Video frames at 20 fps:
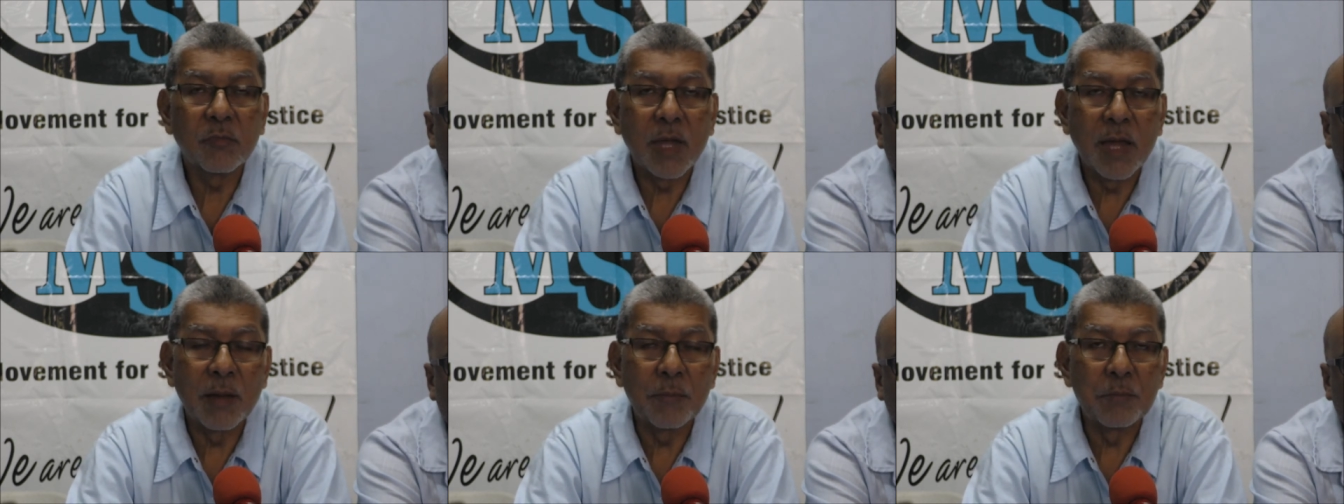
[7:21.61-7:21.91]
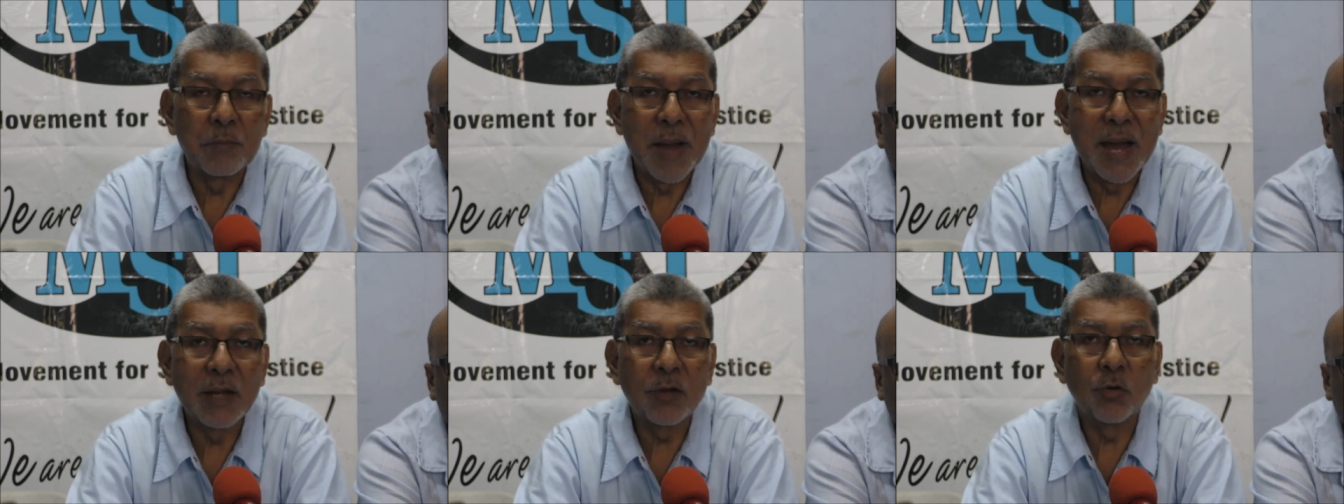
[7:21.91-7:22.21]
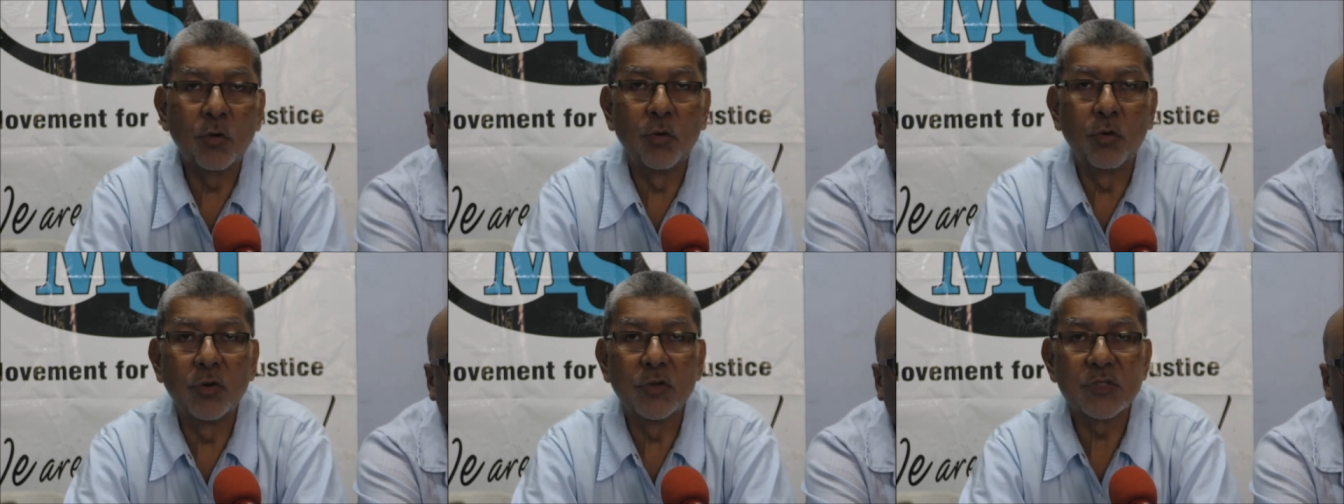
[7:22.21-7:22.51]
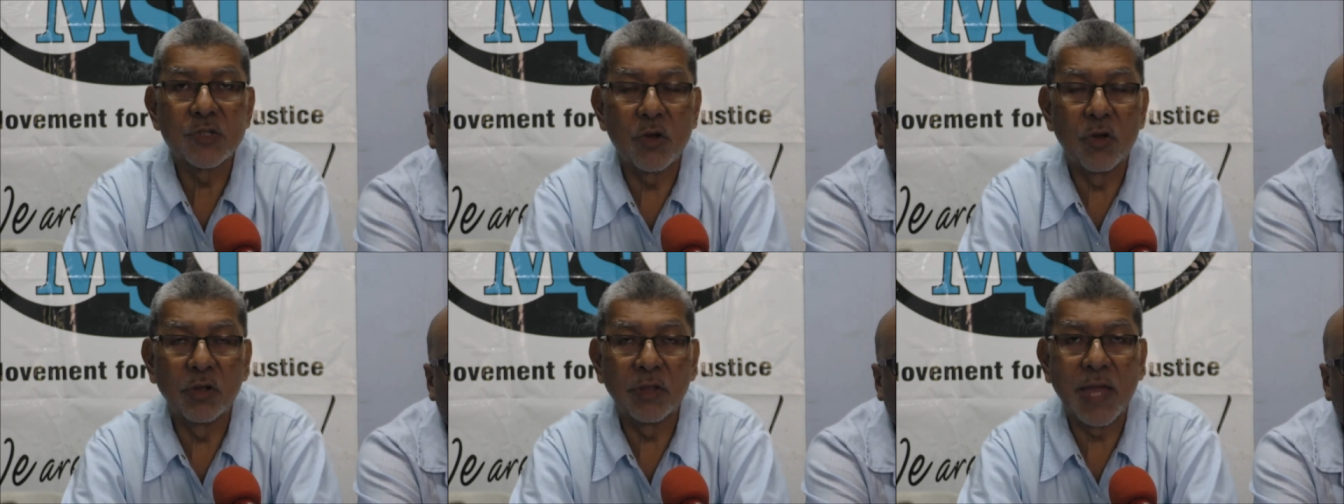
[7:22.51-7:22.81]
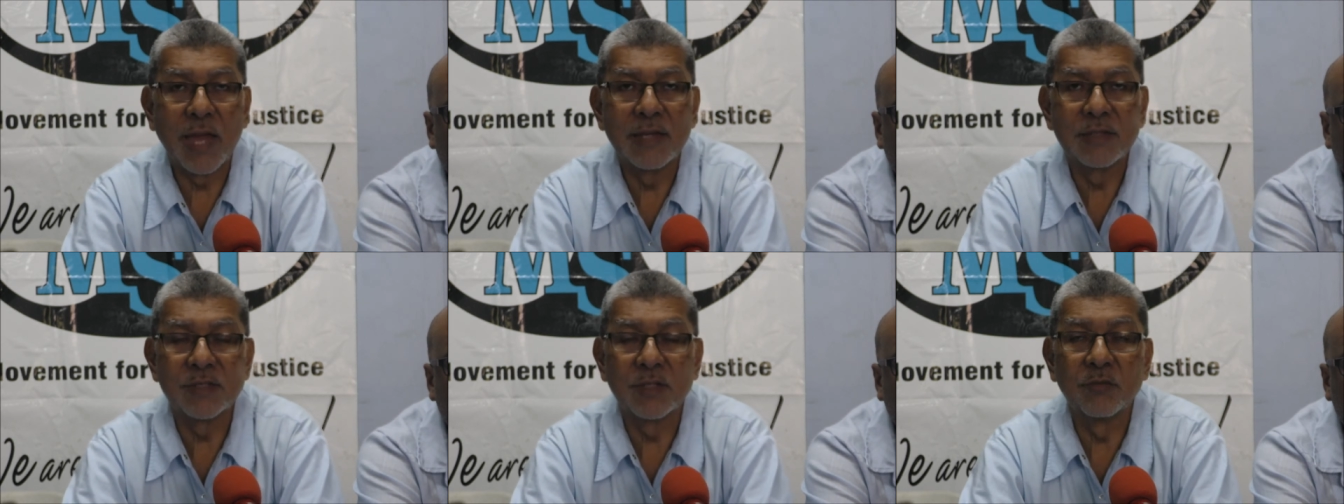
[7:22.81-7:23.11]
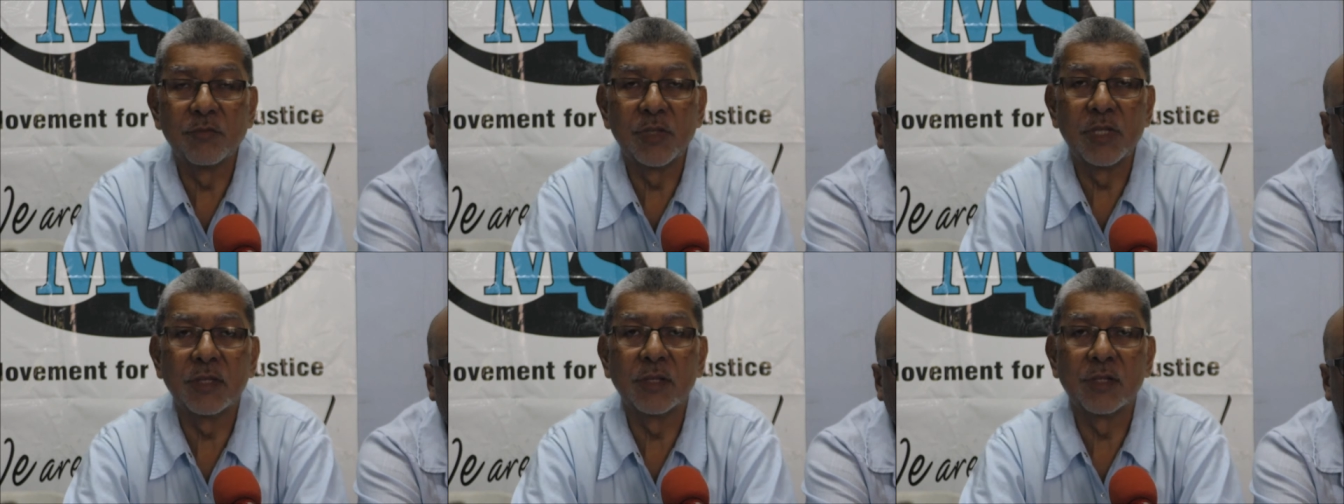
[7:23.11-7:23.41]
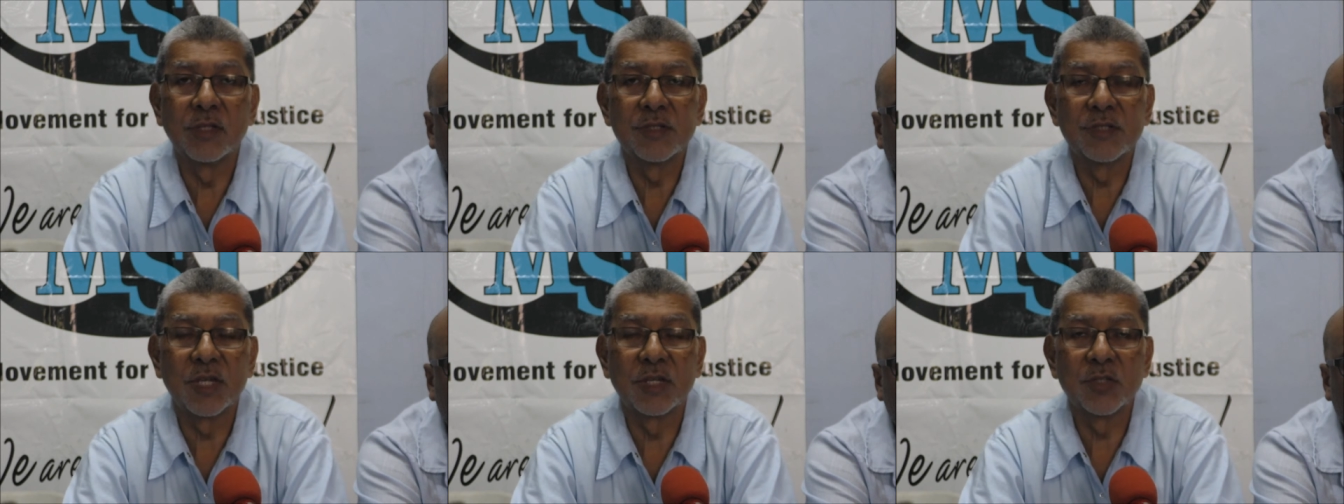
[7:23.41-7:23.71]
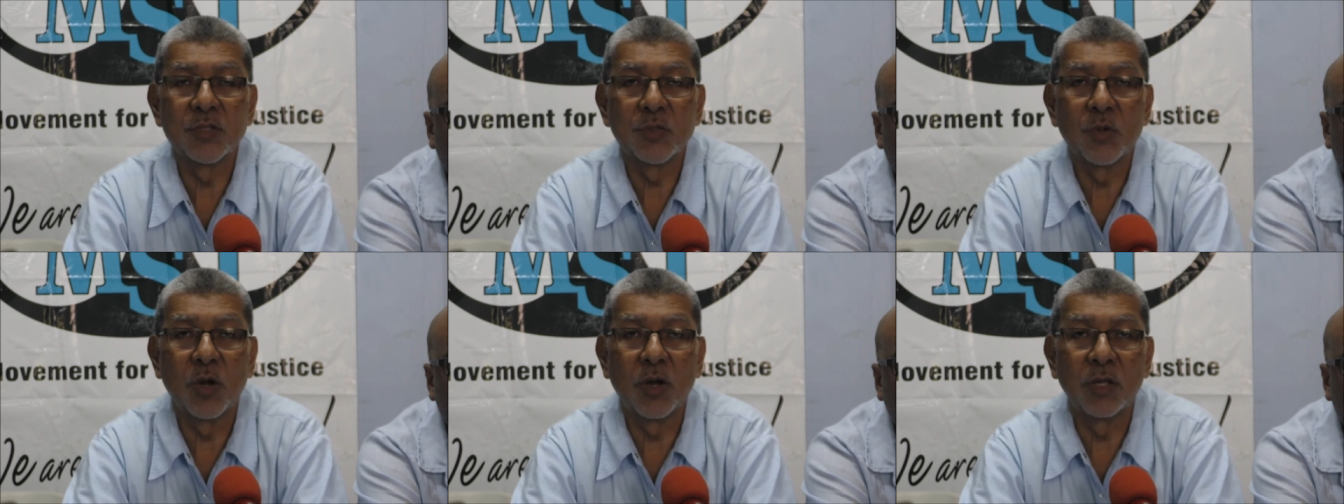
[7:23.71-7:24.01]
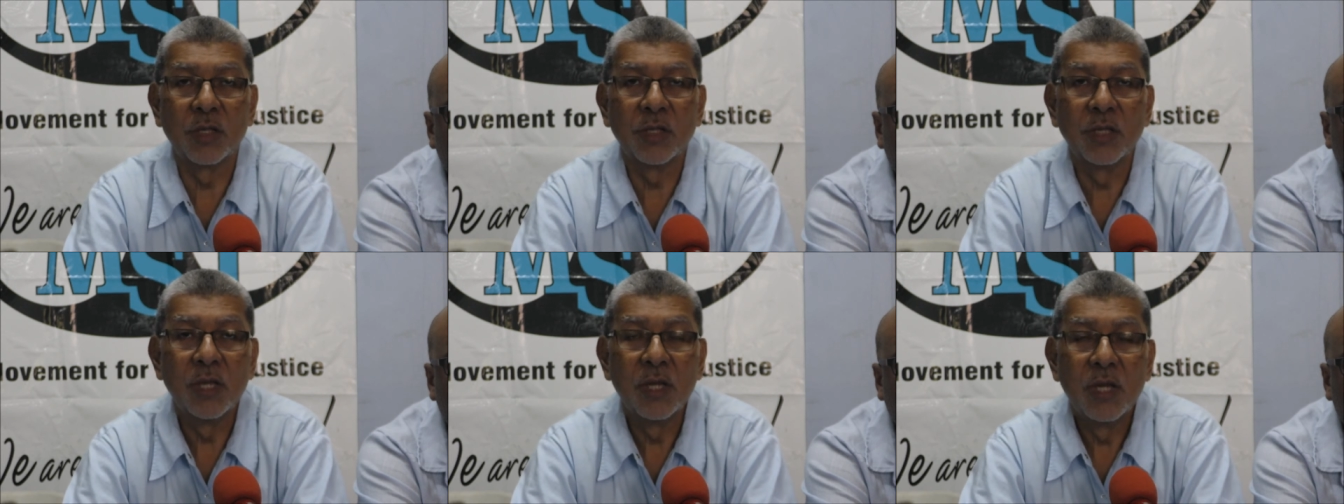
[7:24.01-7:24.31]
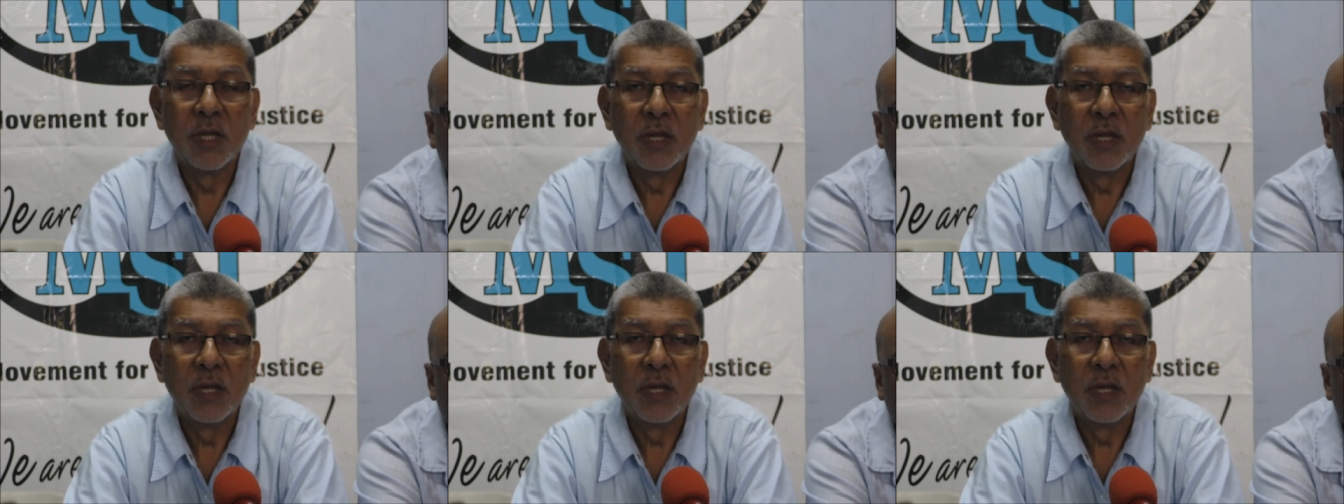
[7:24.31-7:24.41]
um, uh, backhoes, all kinds of vehicles and so on,